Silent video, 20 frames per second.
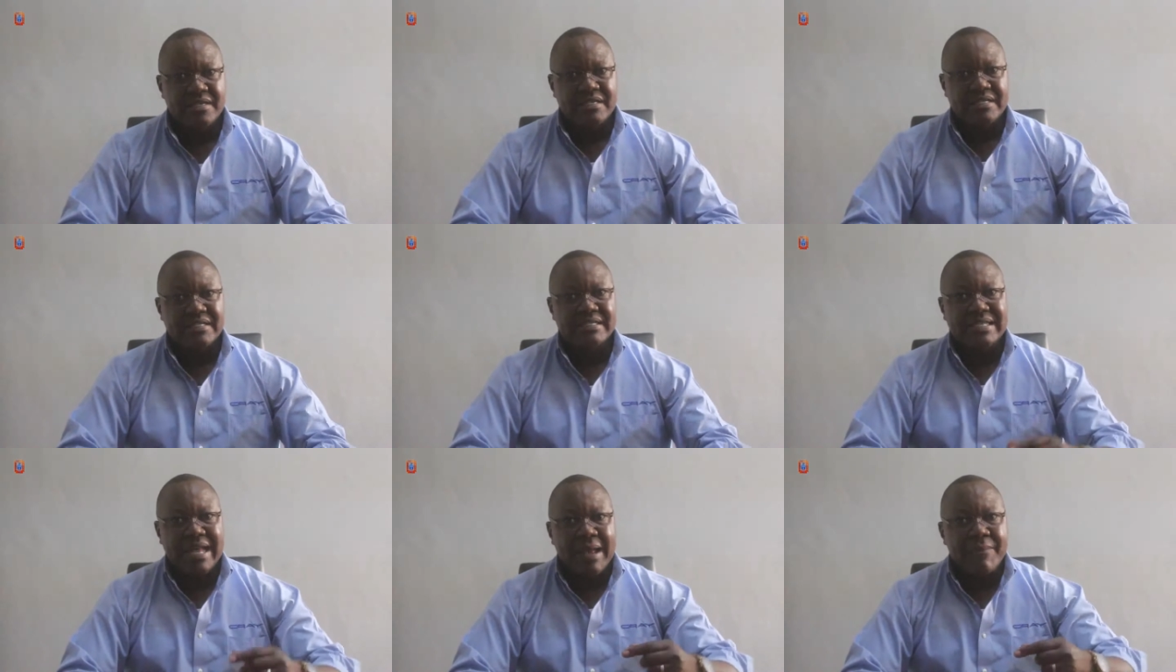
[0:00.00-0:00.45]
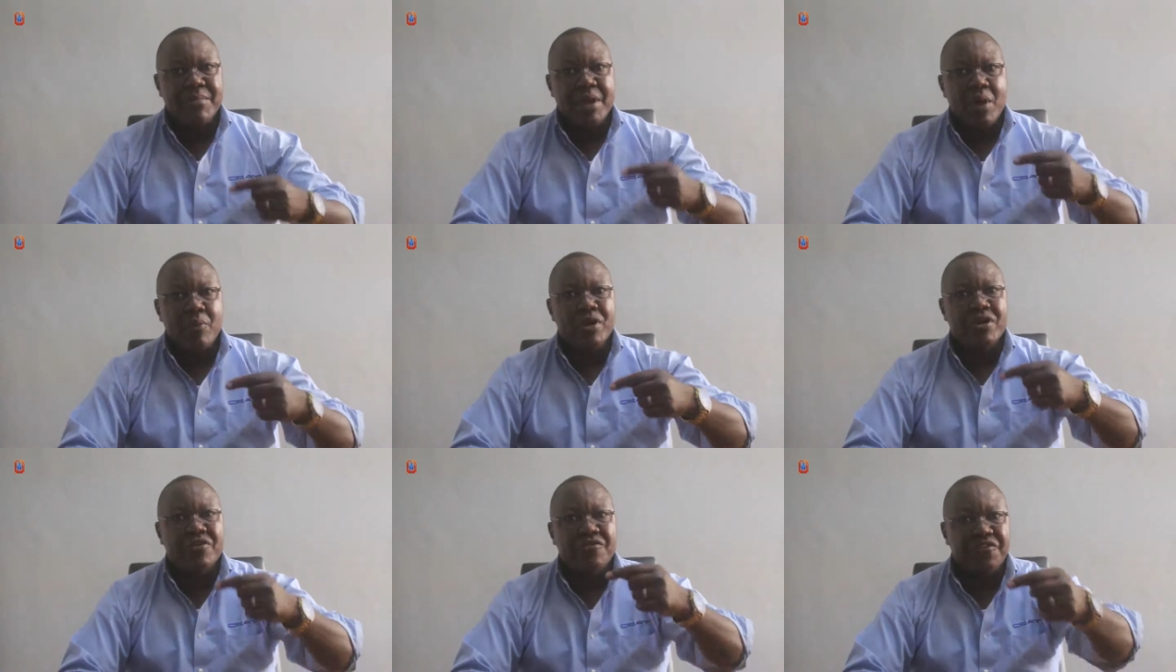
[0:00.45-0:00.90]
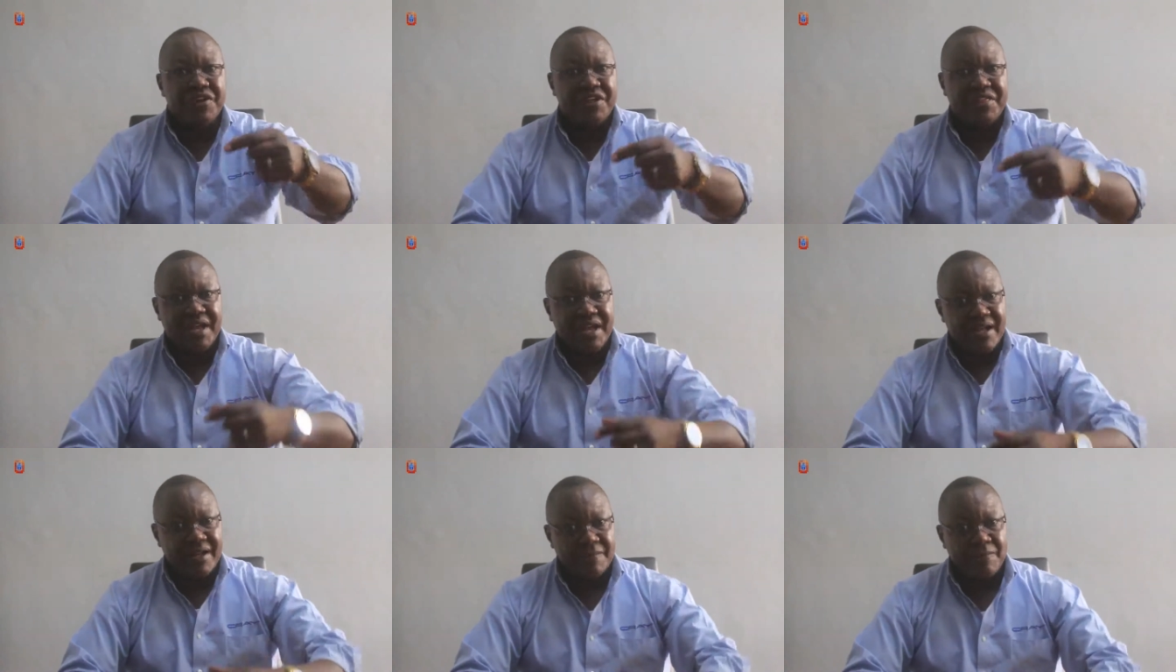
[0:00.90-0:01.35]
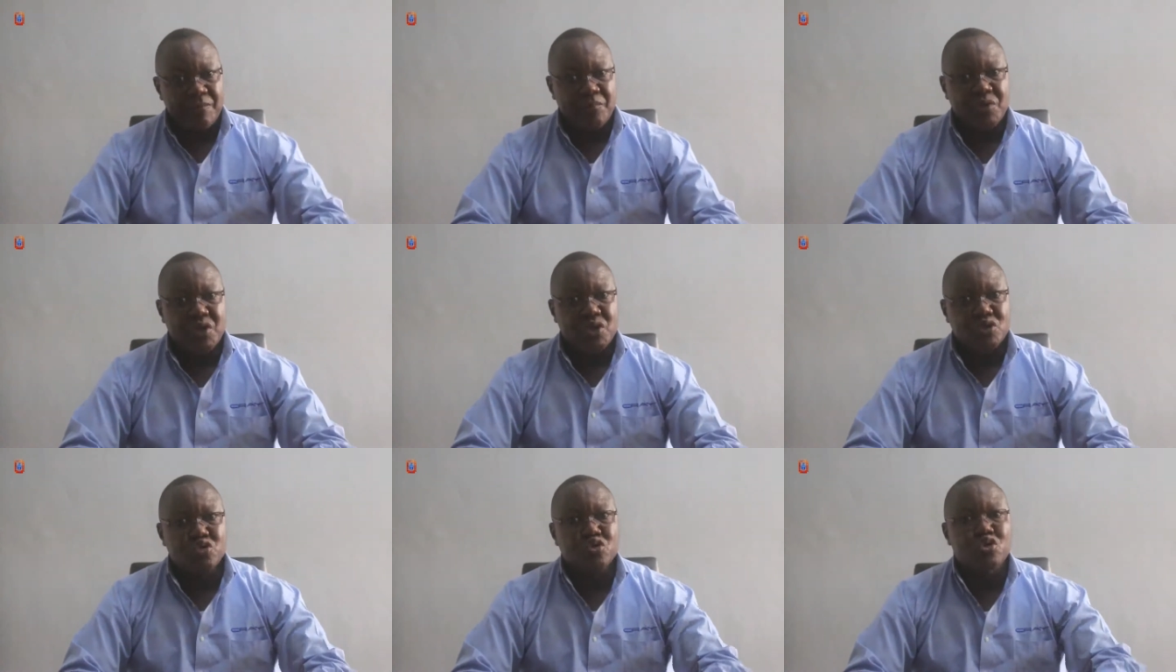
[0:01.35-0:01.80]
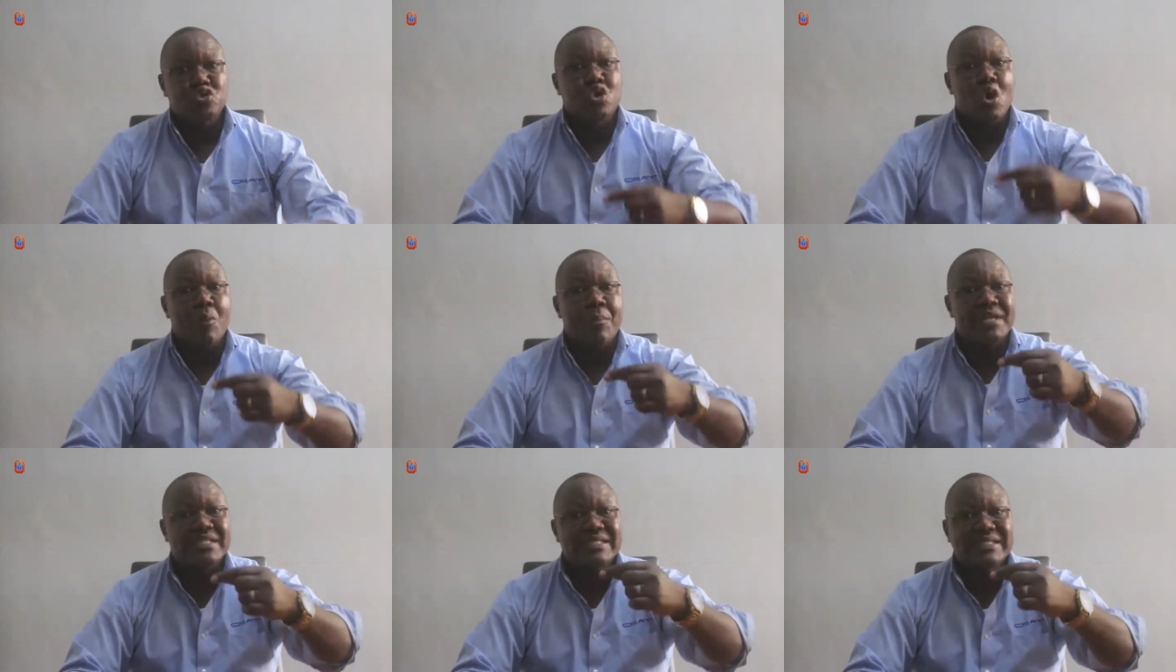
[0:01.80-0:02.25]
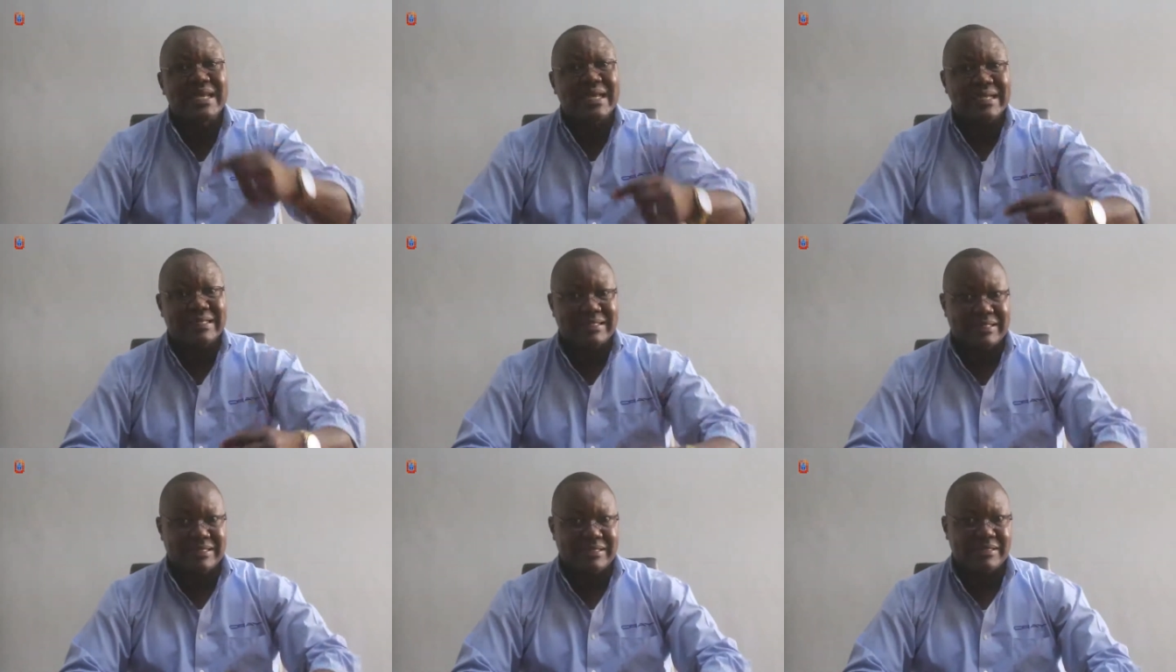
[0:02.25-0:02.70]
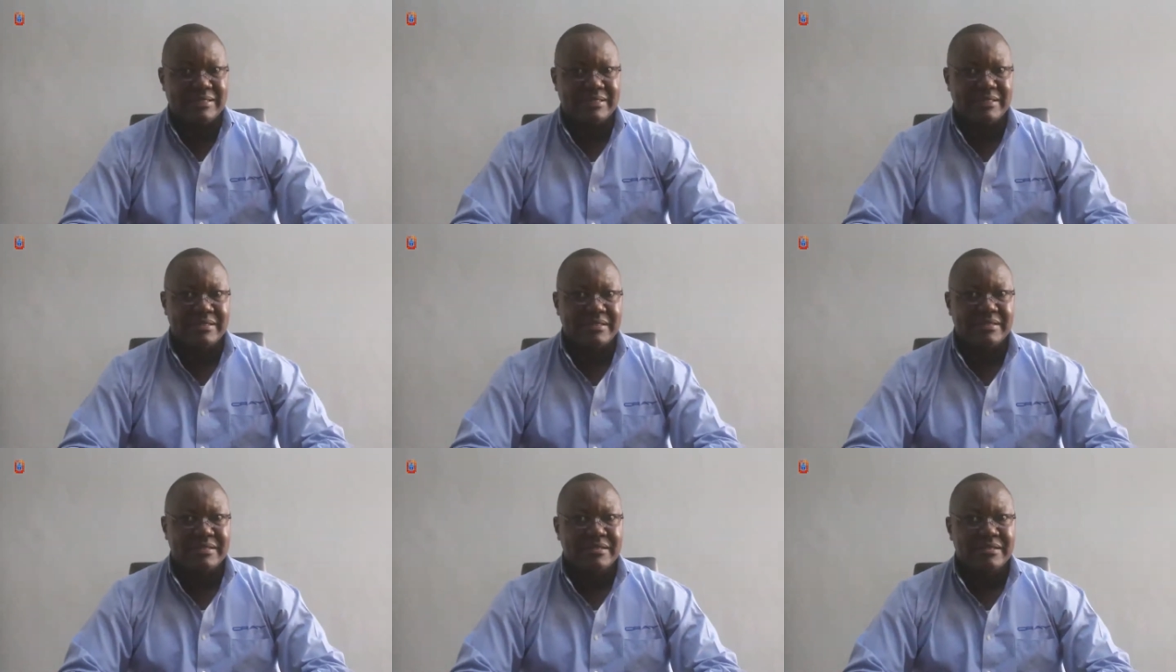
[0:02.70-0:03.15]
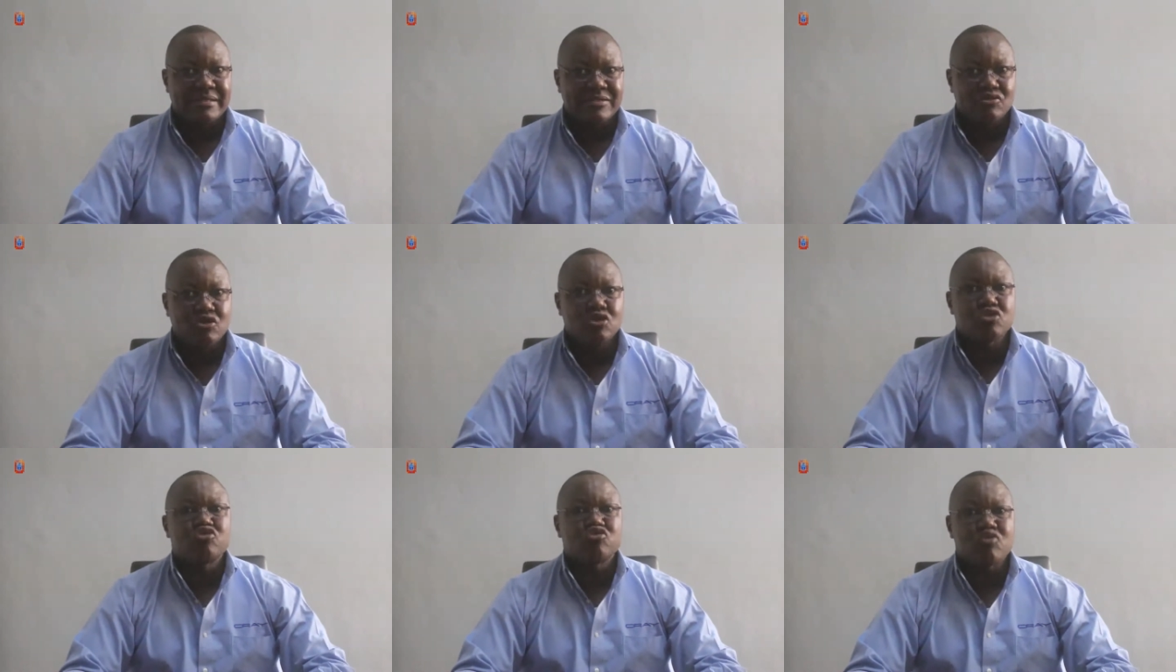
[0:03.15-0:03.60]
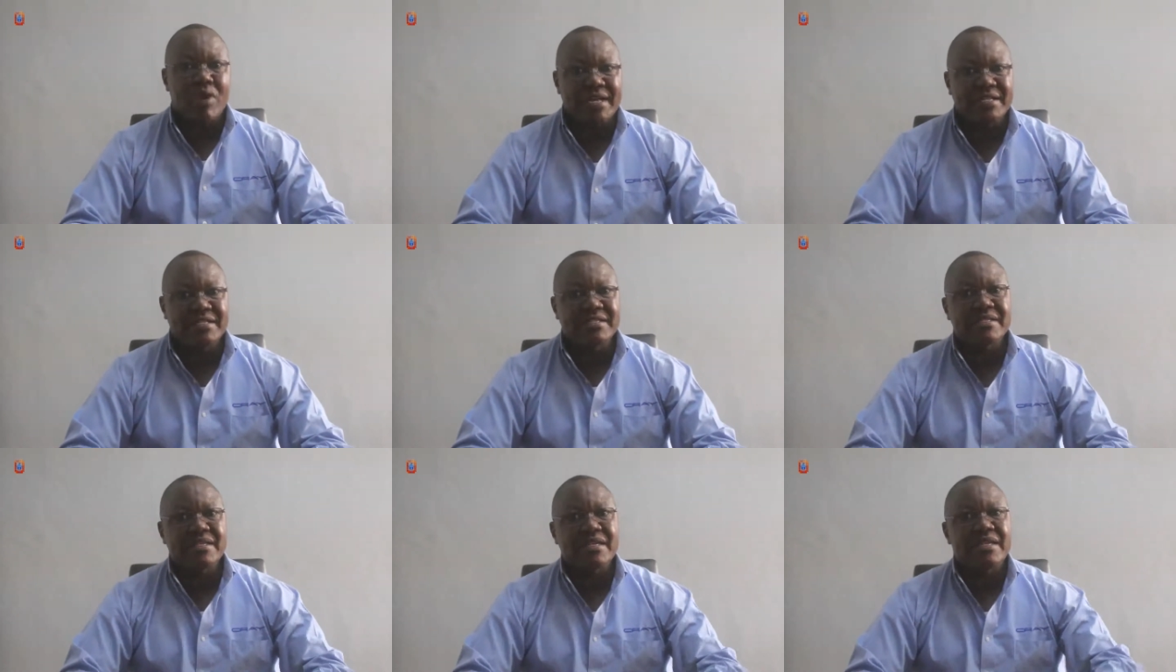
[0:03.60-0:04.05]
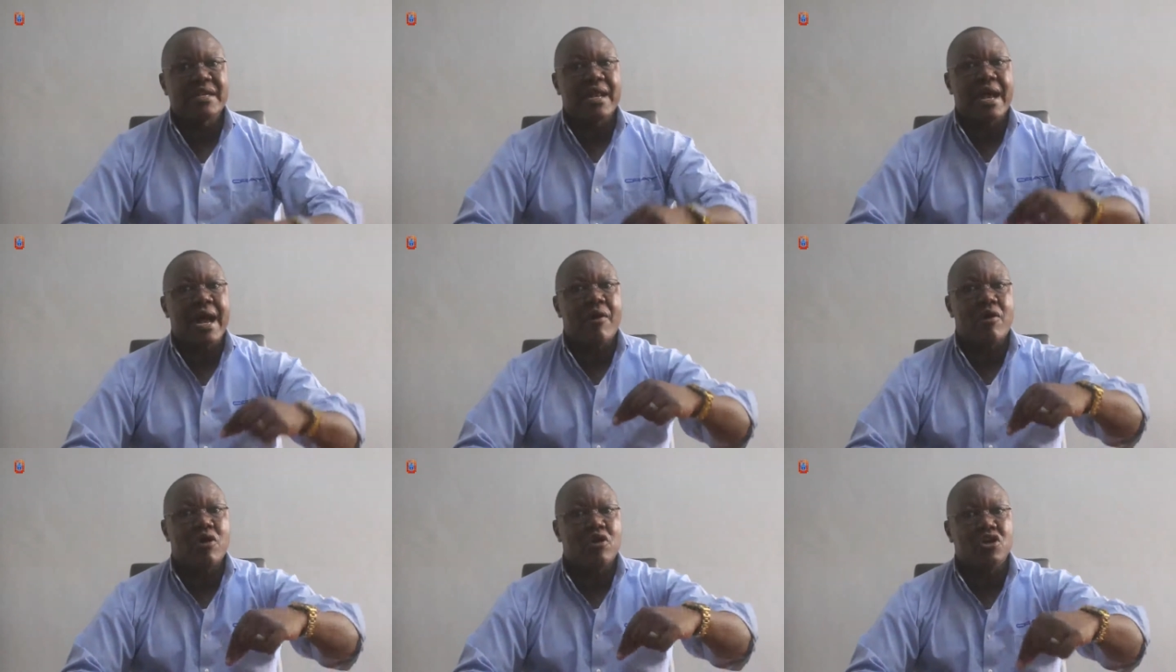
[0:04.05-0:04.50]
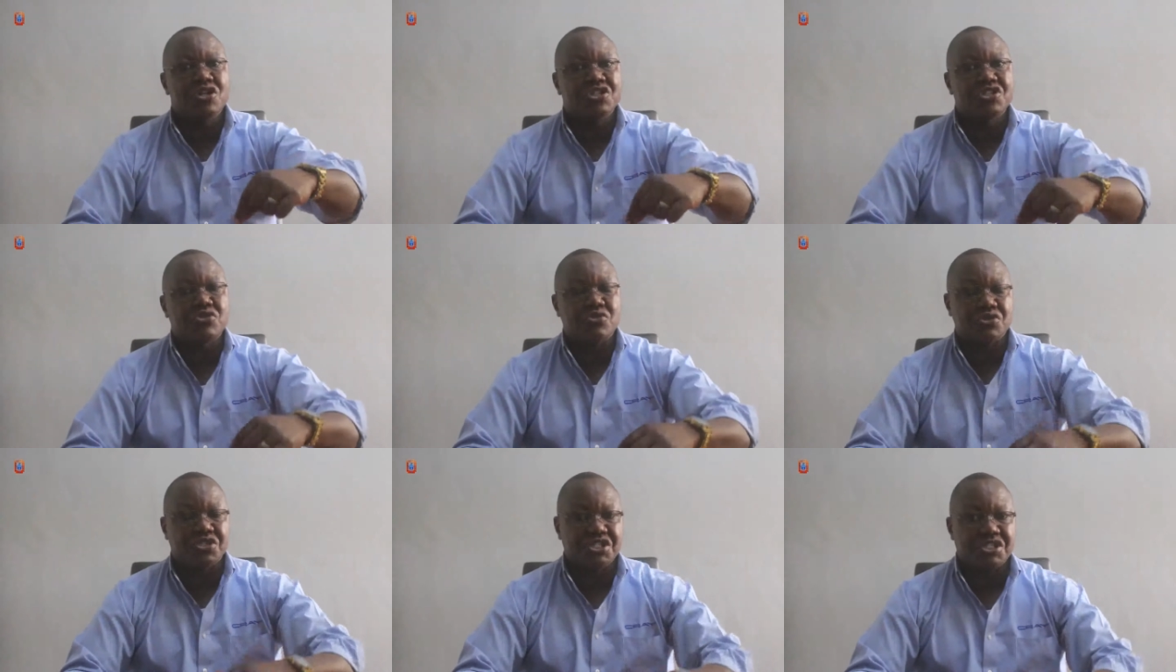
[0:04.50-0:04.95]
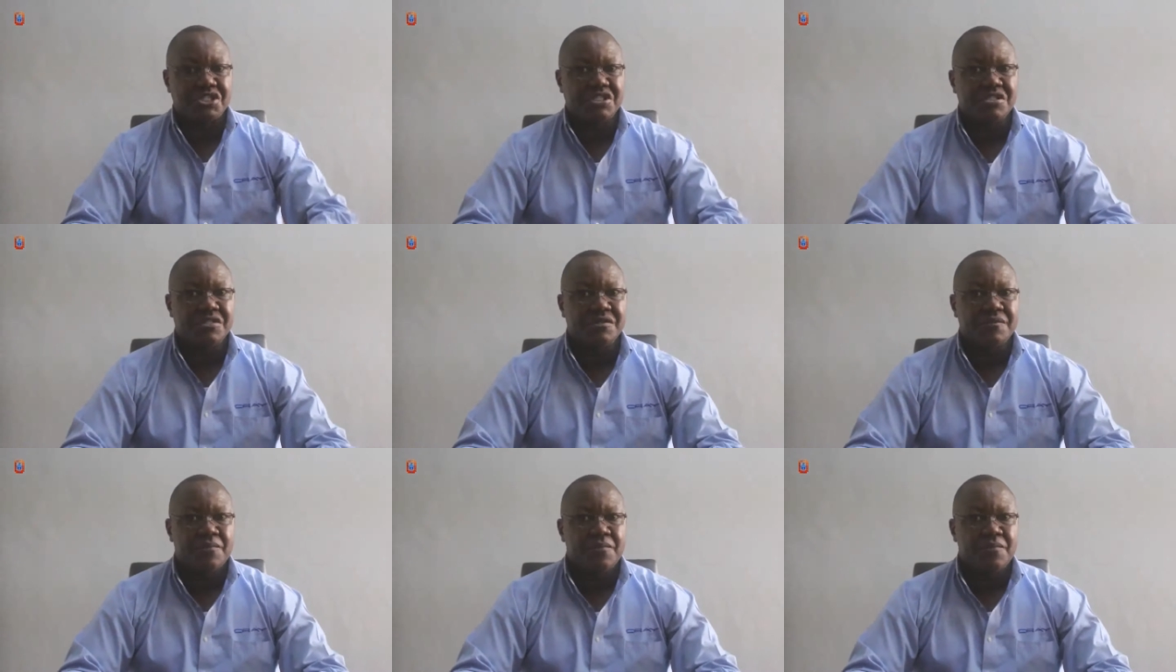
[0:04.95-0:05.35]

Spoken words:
Zambia went further to domesticate those rights in our Constitution,